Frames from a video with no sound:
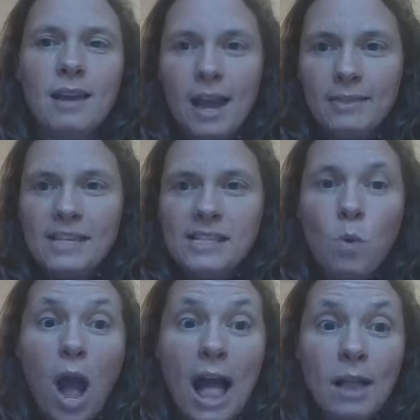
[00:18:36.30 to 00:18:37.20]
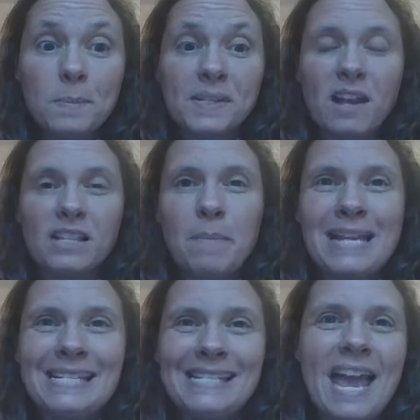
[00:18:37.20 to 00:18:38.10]
and this is what helps us
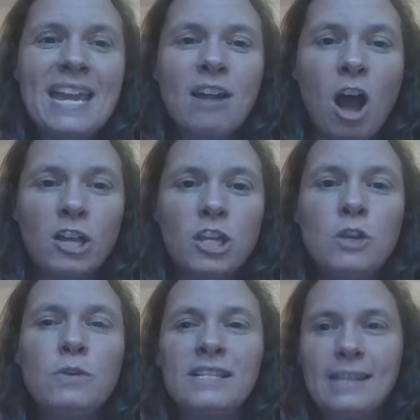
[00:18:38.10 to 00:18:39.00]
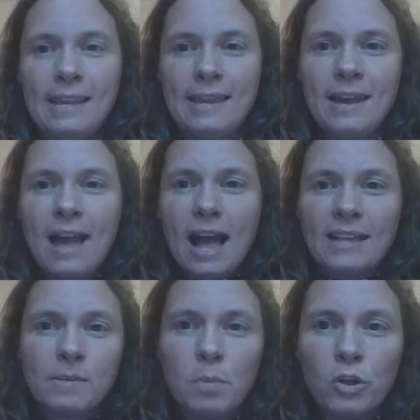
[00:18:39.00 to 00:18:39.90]
maintain our unity
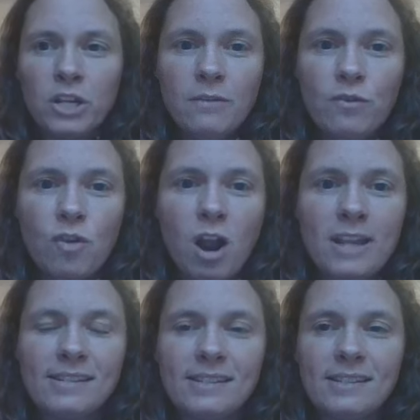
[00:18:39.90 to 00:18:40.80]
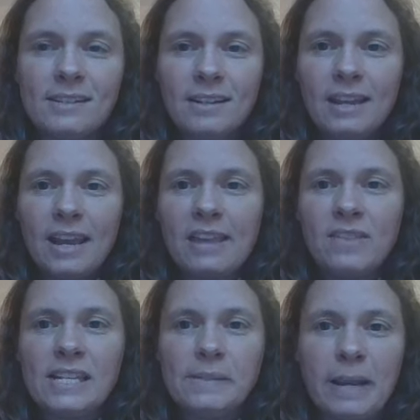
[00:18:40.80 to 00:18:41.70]
as the body of Christ in
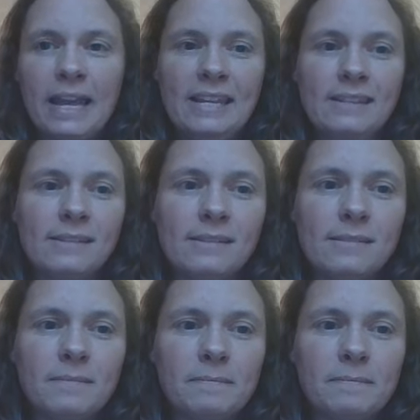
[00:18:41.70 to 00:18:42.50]
this place.